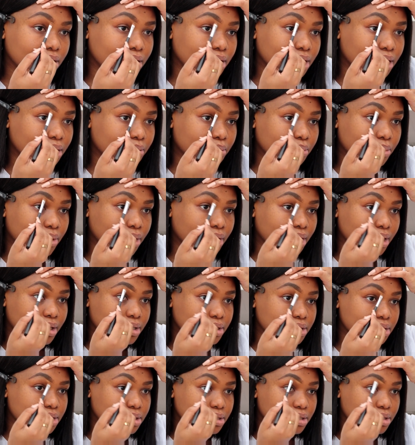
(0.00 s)
it
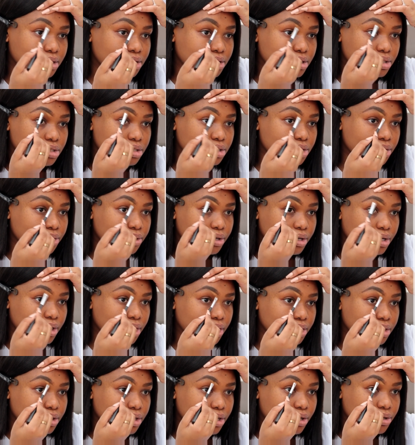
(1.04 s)
was so
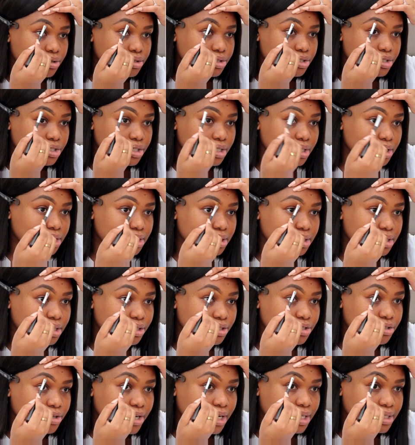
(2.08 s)
good. Goat cheese,
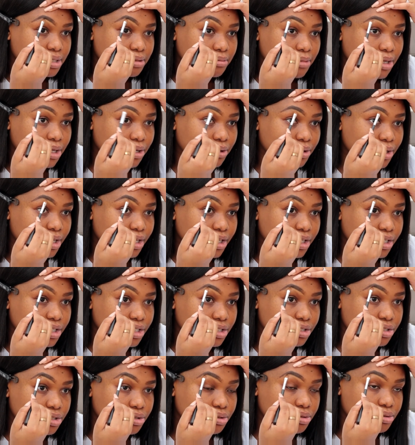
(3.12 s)
sun-dried tomato
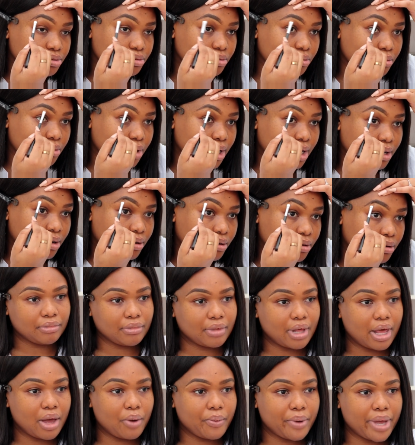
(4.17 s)
quiche, wow.
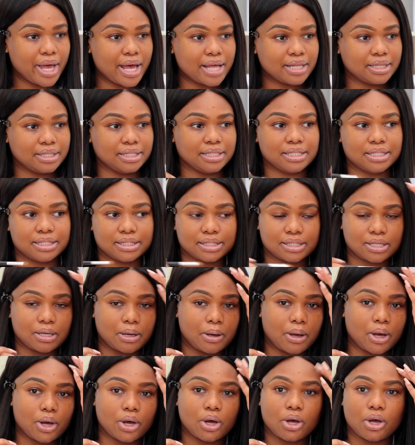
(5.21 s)
We had these
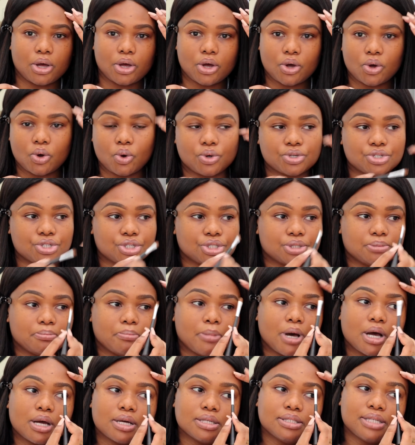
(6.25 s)
gorgeous
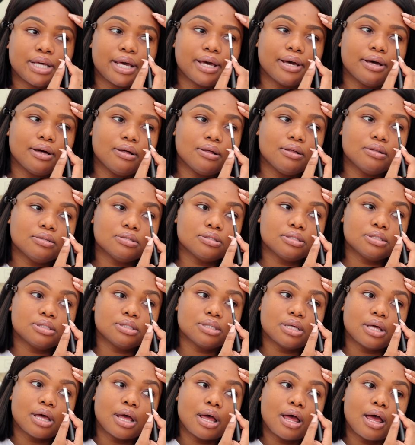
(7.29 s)
mocktails,
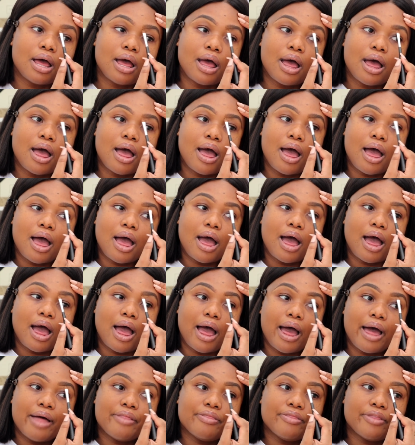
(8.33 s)

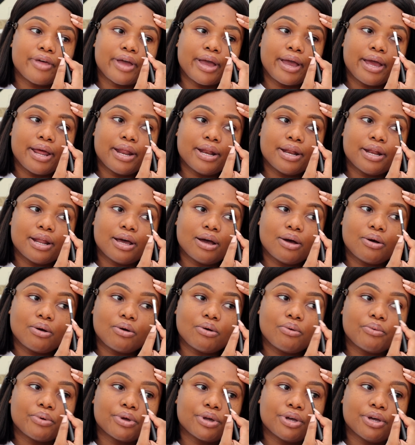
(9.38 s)
and then
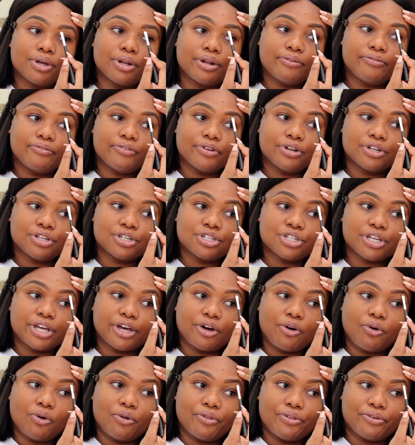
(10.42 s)
we couldn't finish
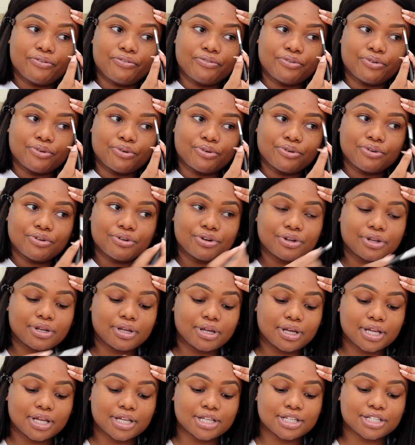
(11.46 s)
all the food,
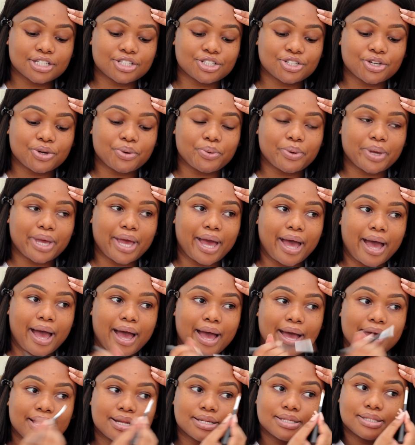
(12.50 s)
so
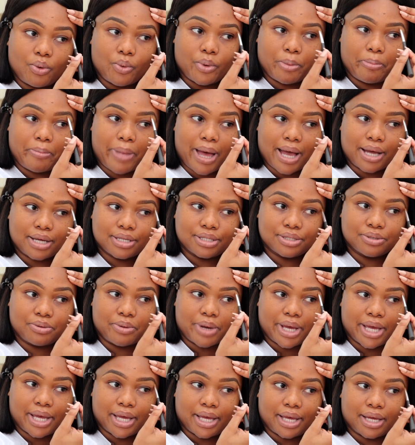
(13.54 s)
we packed
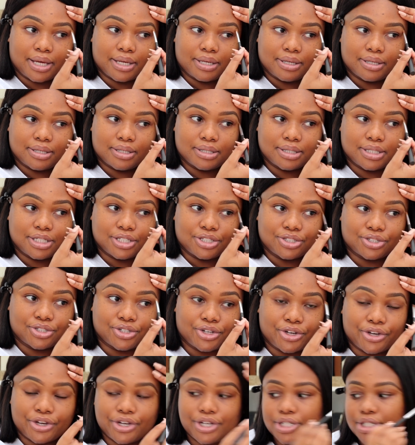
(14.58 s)
away
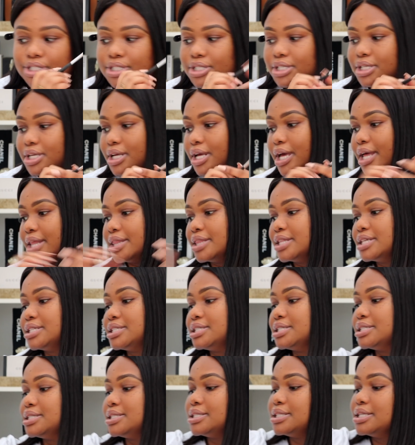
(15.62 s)
dessert, and this
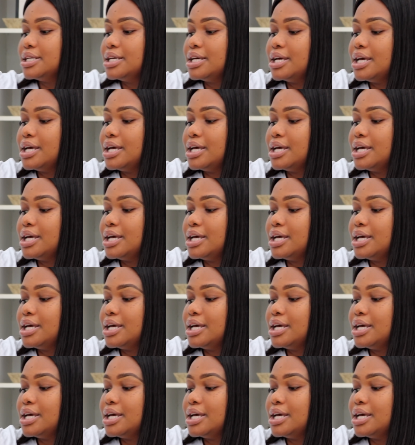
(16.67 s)
is,